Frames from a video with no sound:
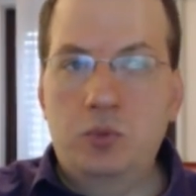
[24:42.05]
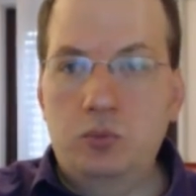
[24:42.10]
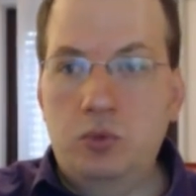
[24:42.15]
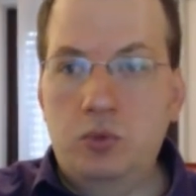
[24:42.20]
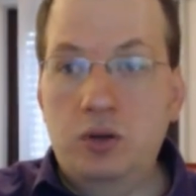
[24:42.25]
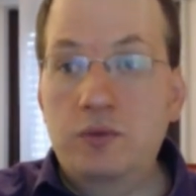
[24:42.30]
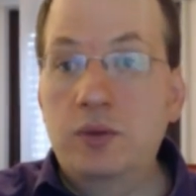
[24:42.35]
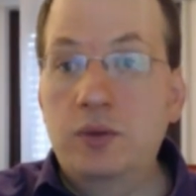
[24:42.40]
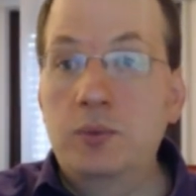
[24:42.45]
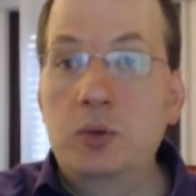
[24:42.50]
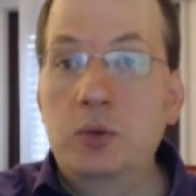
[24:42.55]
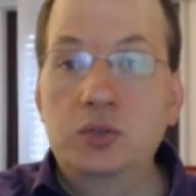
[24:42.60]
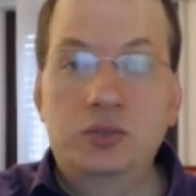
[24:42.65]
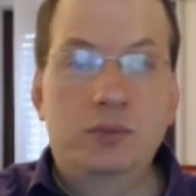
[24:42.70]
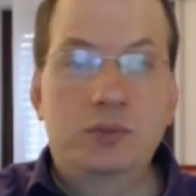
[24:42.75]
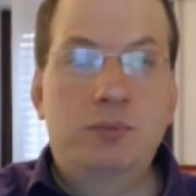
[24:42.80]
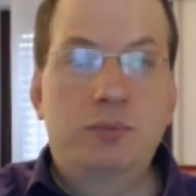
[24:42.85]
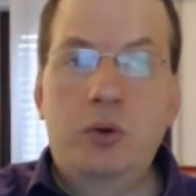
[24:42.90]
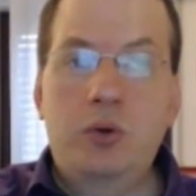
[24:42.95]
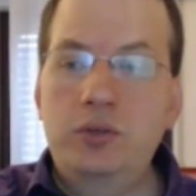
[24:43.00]
one of the most
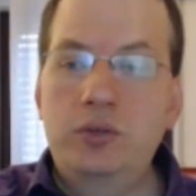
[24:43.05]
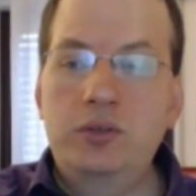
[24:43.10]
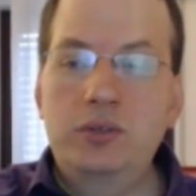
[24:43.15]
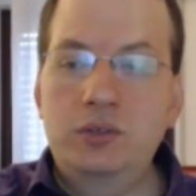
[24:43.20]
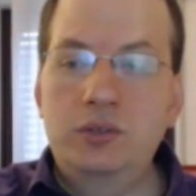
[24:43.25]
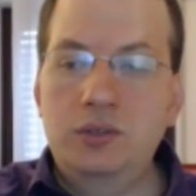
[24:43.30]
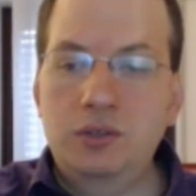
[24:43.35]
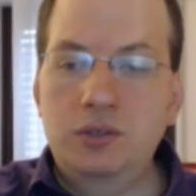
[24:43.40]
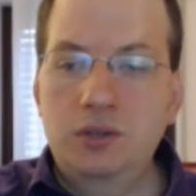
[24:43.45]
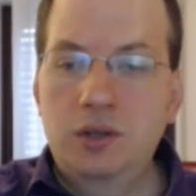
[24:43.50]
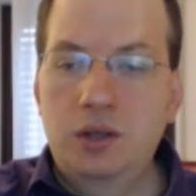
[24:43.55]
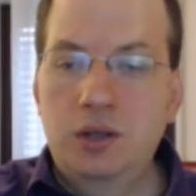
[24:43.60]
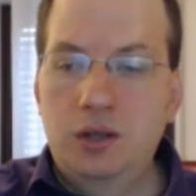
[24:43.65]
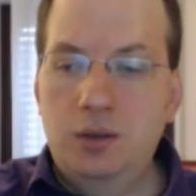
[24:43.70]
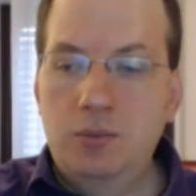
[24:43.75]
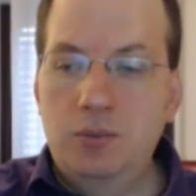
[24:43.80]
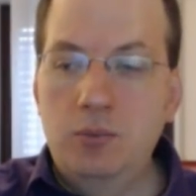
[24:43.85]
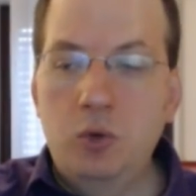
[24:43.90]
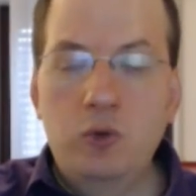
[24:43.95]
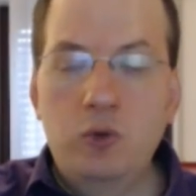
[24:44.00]
important
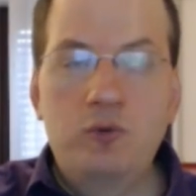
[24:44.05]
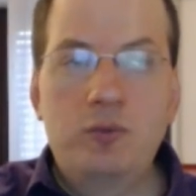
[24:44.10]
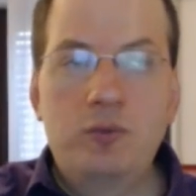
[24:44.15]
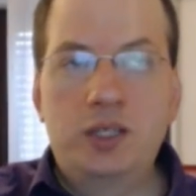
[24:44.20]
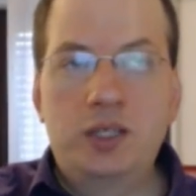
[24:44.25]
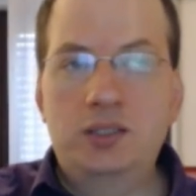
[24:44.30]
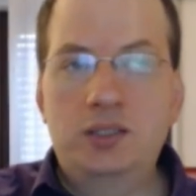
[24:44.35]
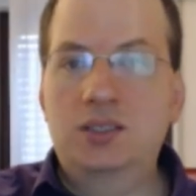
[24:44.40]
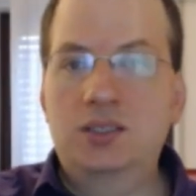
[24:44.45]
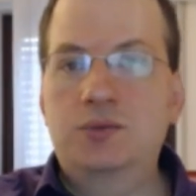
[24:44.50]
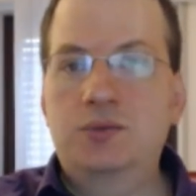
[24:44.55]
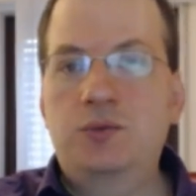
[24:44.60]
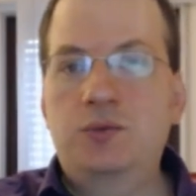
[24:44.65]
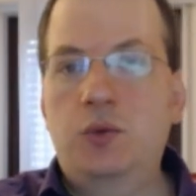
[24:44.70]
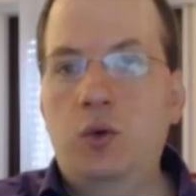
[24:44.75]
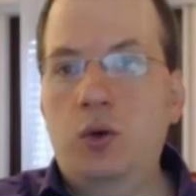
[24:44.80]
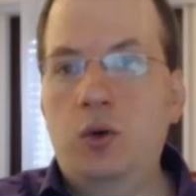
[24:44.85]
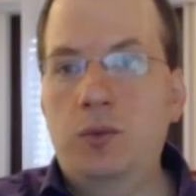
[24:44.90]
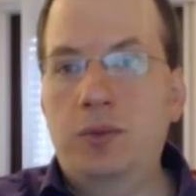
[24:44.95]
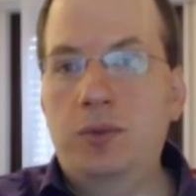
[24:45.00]
movements
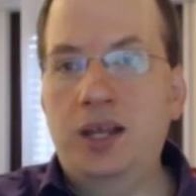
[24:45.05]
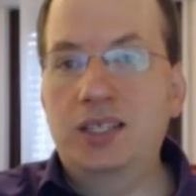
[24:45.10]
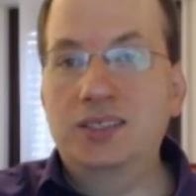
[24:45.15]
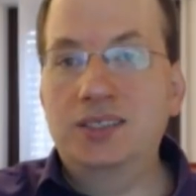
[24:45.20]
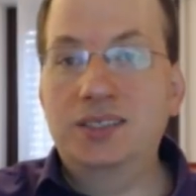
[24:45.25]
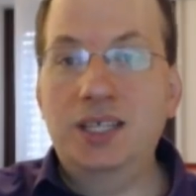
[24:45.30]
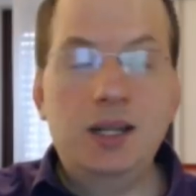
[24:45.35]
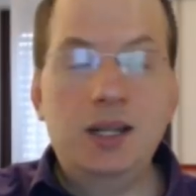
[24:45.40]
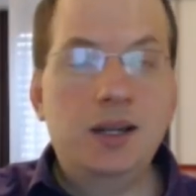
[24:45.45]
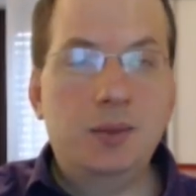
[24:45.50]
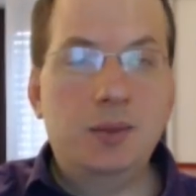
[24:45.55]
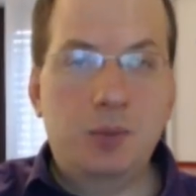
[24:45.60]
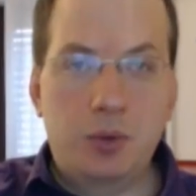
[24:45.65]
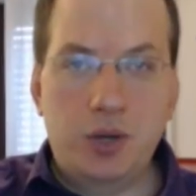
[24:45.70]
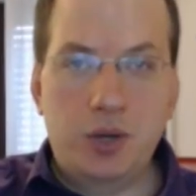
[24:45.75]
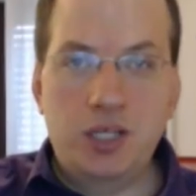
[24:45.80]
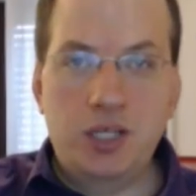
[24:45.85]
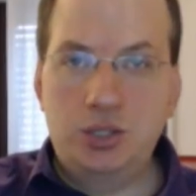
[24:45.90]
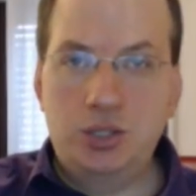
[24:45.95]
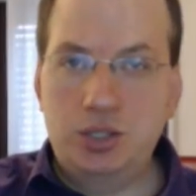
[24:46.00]
for Palestinian
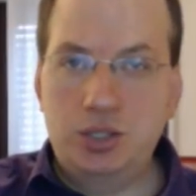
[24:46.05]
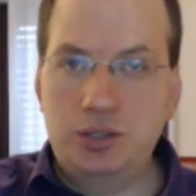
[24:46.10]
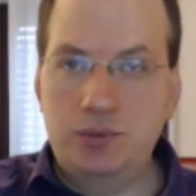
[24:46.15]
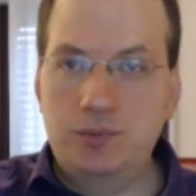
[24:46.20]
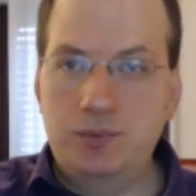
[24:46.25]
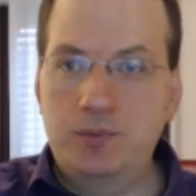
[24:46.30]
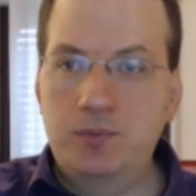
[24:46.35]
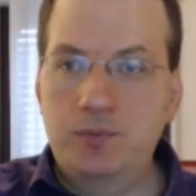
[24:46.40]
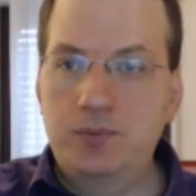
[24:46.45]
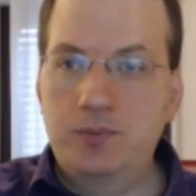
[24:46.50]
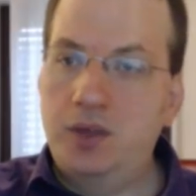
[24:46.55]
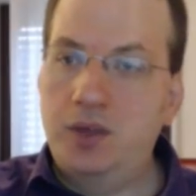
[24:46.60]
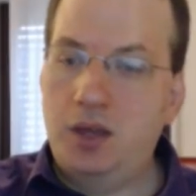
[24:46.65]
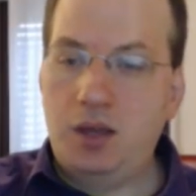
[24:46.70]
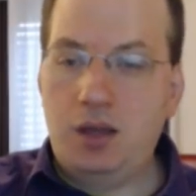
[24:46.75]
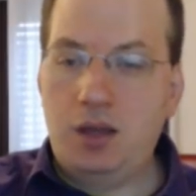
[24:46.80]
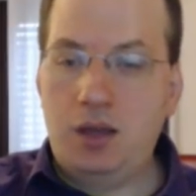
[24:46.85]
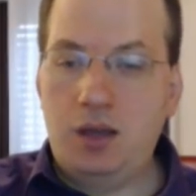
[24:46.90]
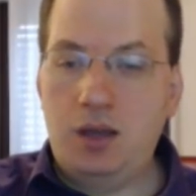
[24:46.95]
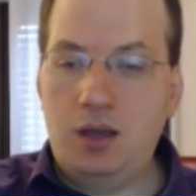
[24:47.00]
liberation
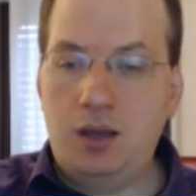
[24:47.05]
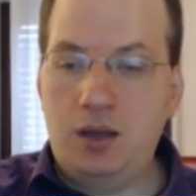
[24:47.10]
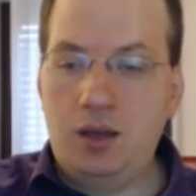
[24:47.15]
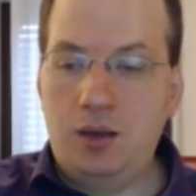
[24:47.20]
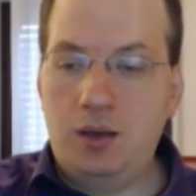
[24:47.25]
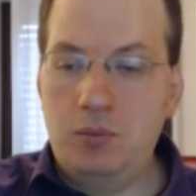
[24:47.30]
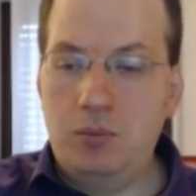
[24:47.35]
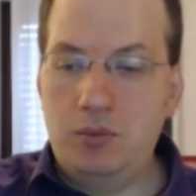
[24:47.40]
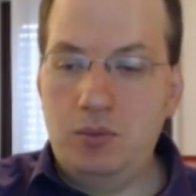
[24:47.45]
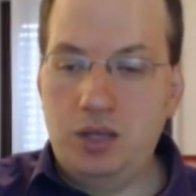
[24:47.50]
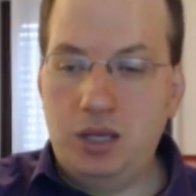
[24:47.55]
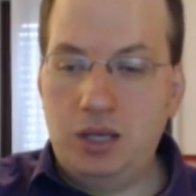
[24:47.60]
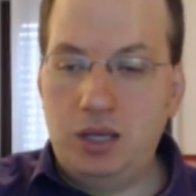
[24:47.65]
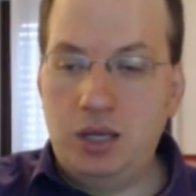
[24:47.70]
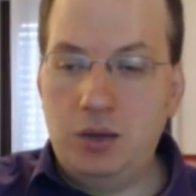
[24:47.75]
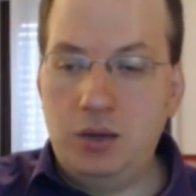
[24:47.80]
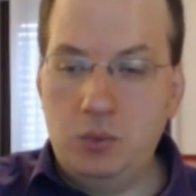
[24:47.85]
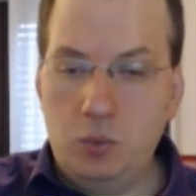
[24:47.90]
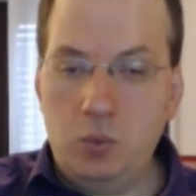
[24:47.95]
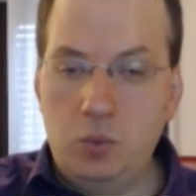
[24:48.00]
in
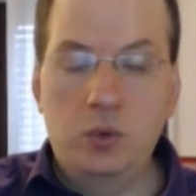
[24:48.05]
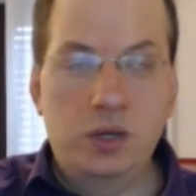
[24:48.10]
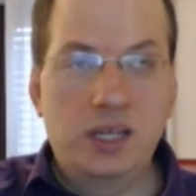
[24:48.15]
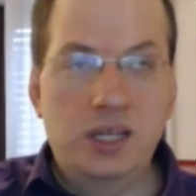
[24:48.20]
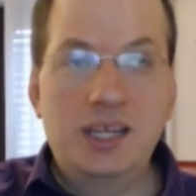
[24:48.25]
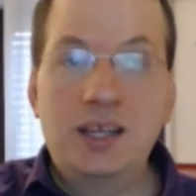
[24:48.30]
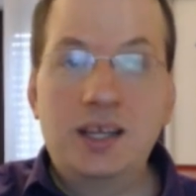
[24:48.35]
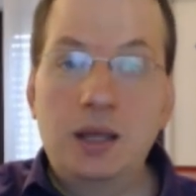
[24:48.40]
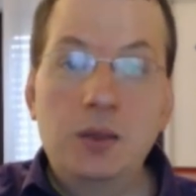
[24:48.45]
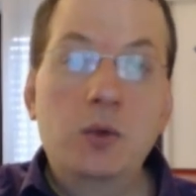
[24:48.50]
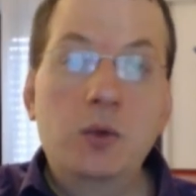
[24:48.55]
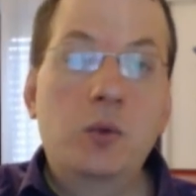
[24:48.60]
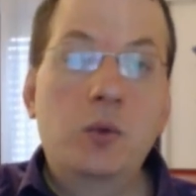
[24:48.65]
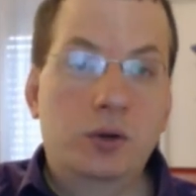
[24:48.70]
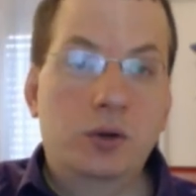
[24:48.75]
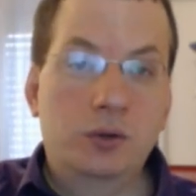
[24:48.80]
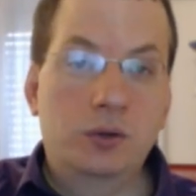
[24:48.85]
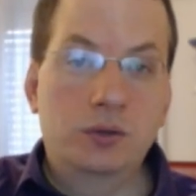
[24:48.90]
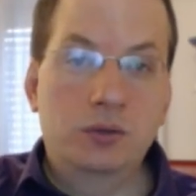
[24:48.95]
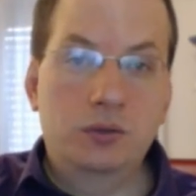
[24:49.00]
the
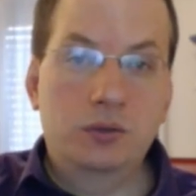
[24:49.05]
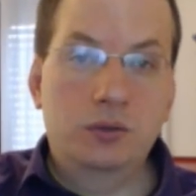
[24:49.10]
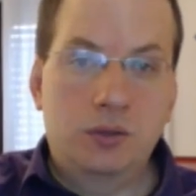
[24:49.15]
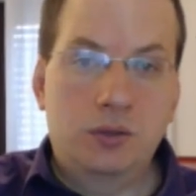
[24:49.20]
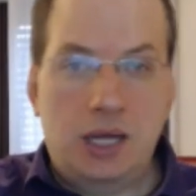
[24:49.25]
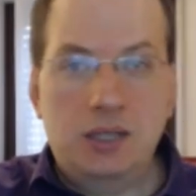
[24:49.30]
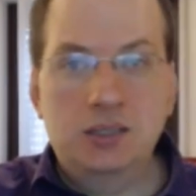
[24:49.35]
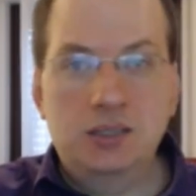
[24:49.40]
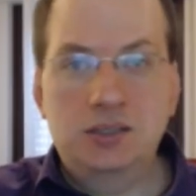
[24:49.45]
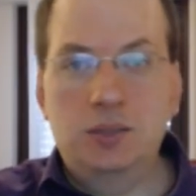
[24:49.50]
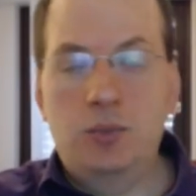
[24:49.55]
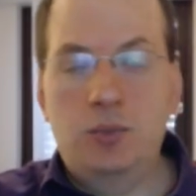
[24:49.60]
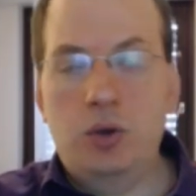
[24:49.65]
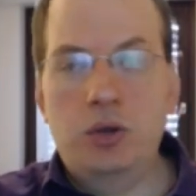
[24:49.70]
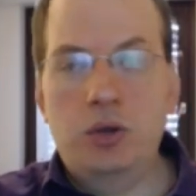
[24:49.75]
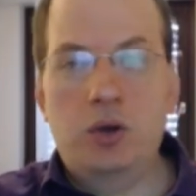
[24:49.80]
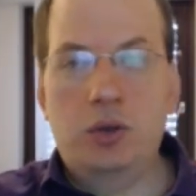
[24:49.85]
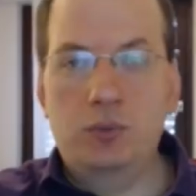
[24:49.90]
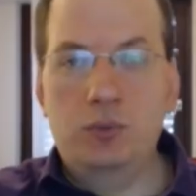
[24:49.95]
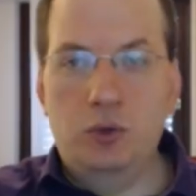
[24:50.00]
world, that is the
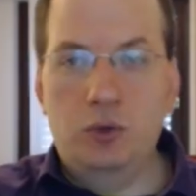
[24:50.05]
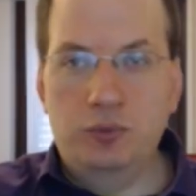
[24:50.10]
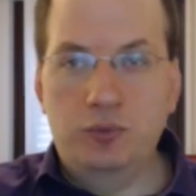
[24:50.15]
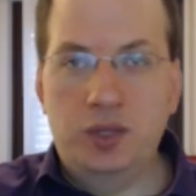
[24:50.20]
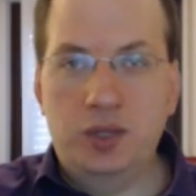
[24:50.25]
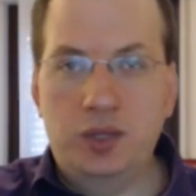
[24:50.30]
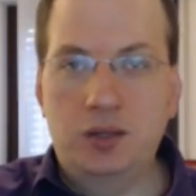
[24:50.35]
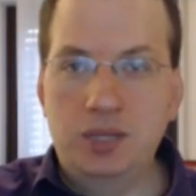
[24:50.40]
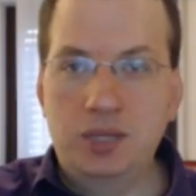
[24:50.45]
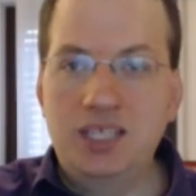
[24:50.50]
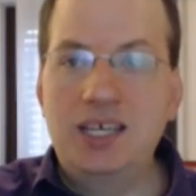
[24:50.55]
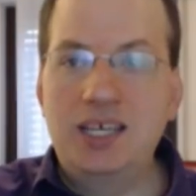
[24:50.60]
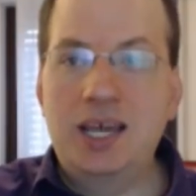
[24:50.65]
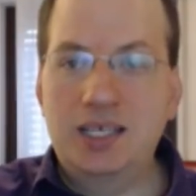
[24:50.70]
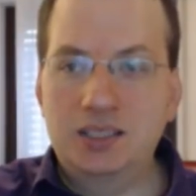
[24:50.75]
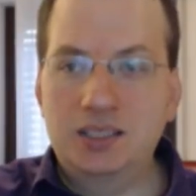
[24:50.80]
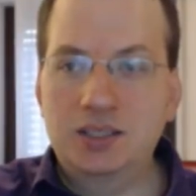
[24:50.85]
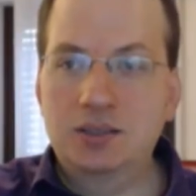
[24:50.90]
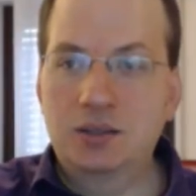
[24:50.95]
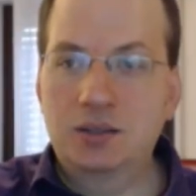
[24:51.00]
boycott movement, the
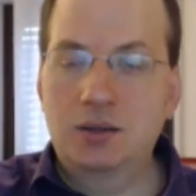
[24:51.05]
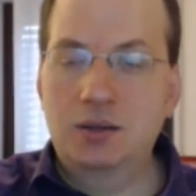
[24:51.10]
BDS,